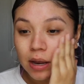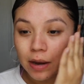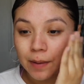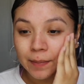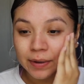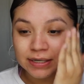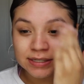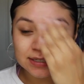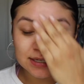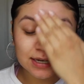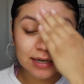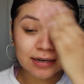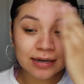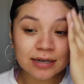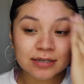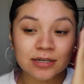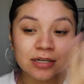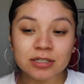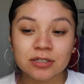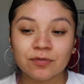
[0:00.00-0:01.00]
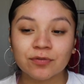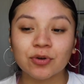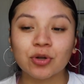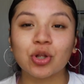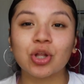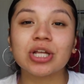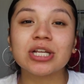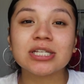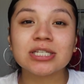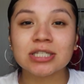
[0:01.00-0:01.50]
My skin, it does
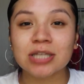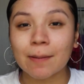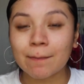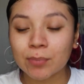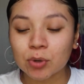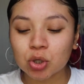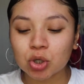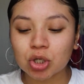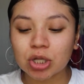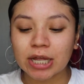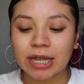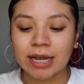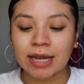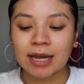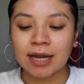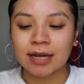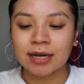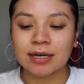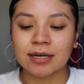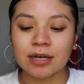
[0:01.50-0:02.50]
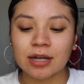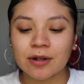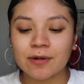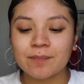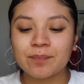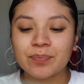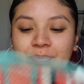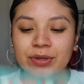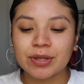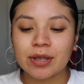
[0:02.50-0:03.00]
feel supple and
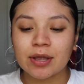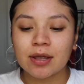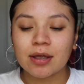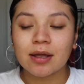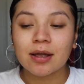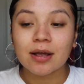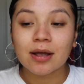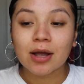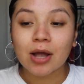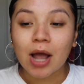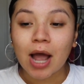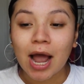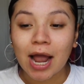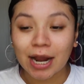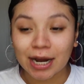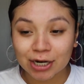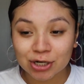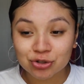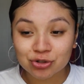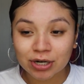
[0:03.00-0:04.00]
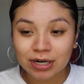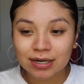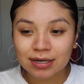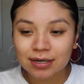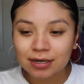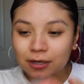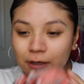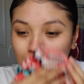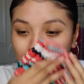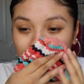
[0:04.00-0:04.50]

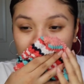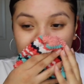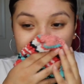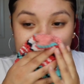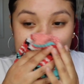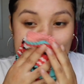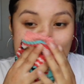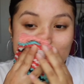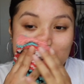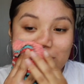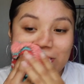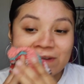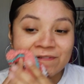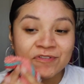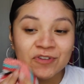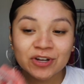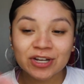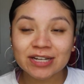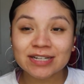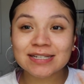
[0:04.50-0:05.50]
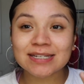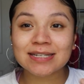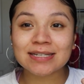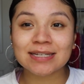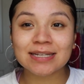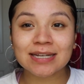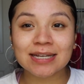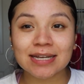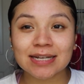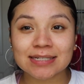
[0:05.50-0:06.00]
hydrated. And if you can
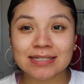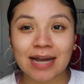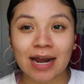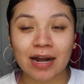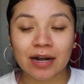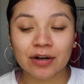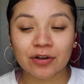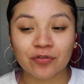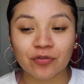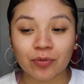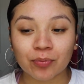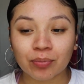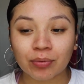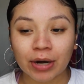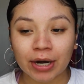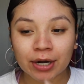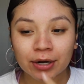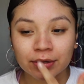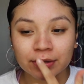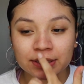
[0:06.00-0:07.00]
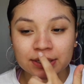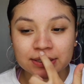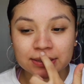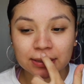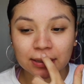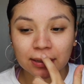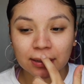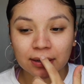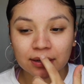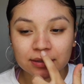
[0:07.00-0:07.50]
see, it's kind of brighter.
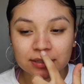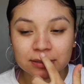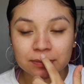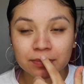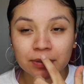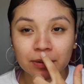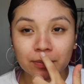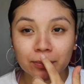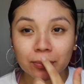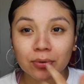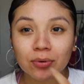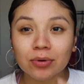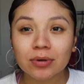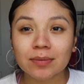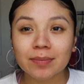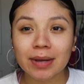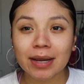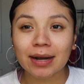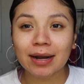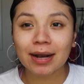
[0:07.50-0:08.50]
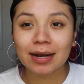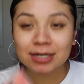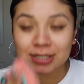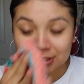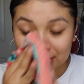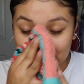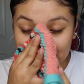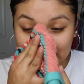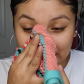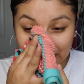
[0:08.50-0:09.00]
This pimple, man, I
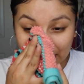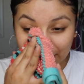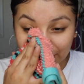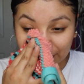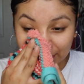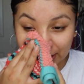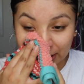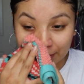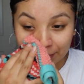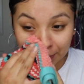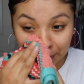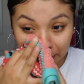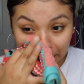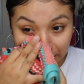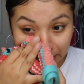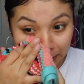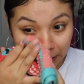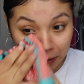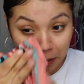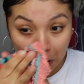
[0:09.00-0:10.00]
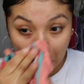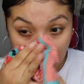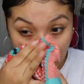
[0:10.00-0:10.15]
just need to cover it up already.